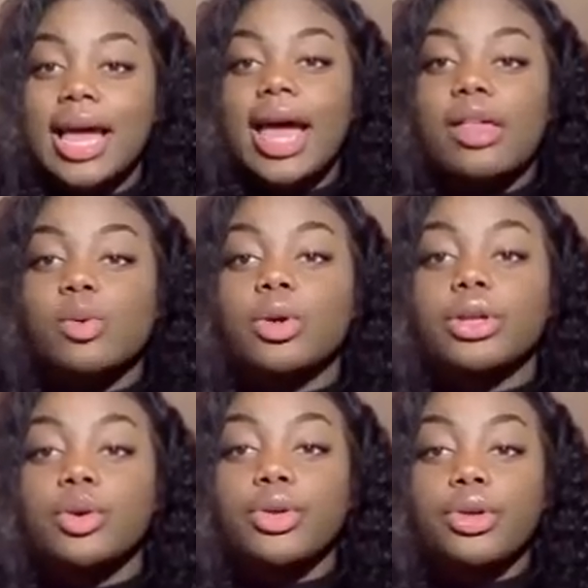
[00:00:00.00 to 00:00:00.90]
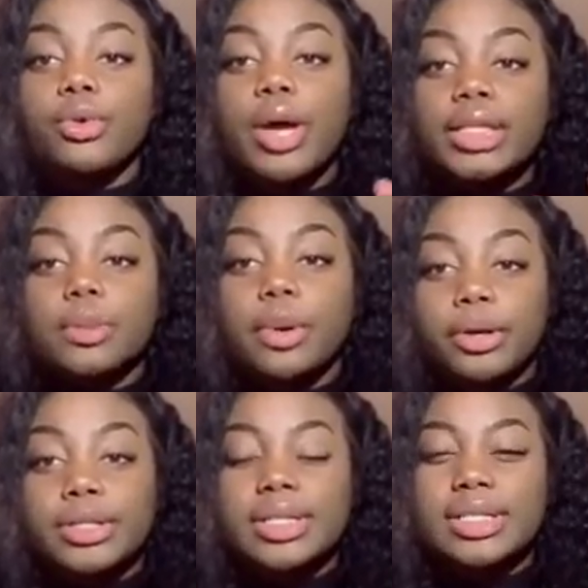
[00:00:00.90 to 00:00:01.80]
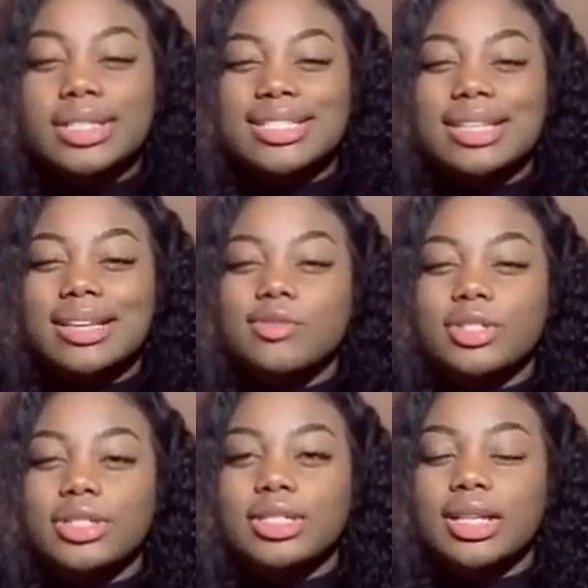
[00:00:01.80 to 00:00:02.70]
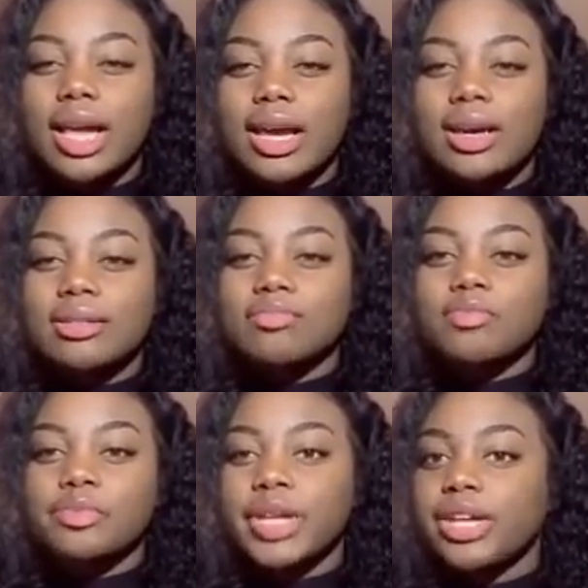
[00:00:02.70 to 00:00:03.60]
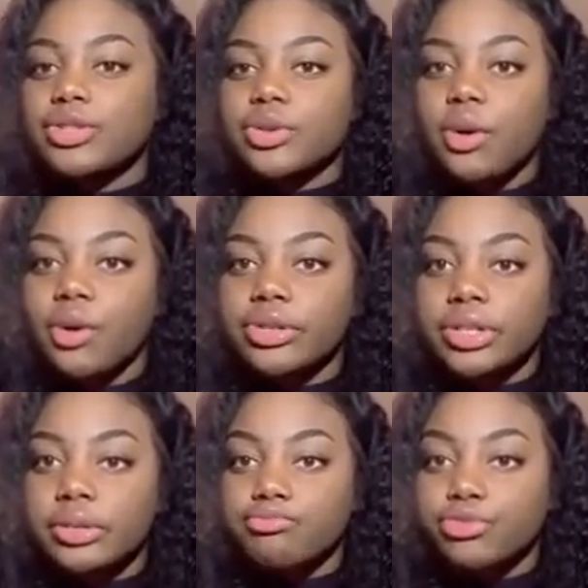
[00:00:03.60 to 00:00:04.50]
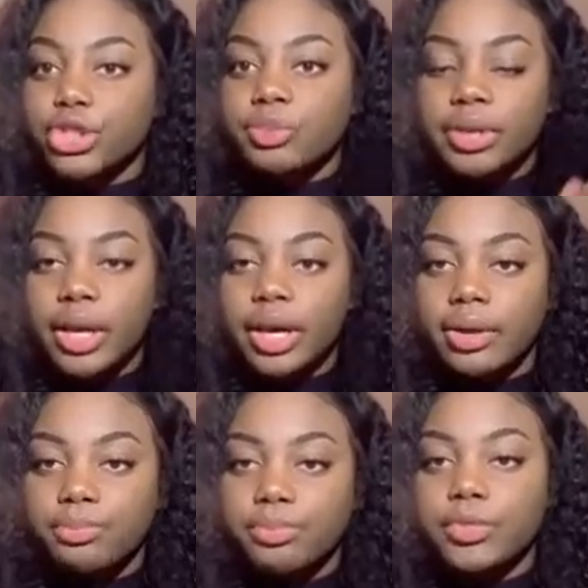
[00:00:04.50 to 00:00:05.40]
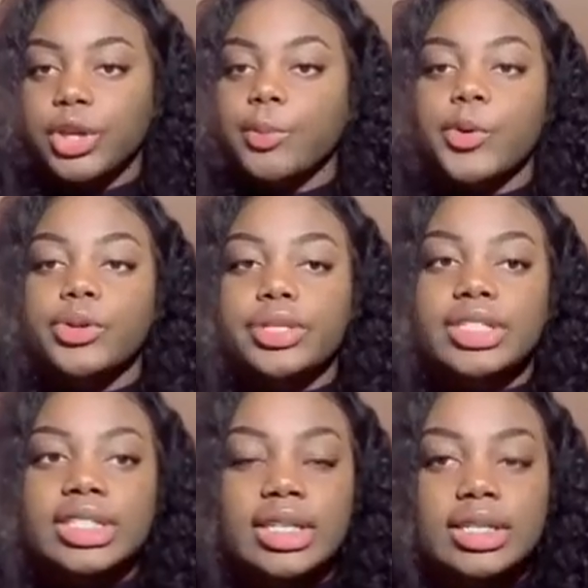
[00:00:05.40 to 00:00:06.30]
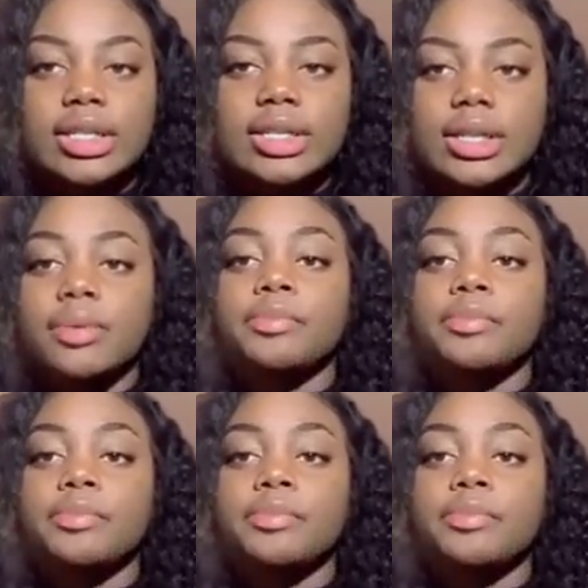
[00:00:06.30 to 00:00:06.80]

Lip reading: and they want to know you as a person instead of just like test scores and GPA. You're more than statistics to them.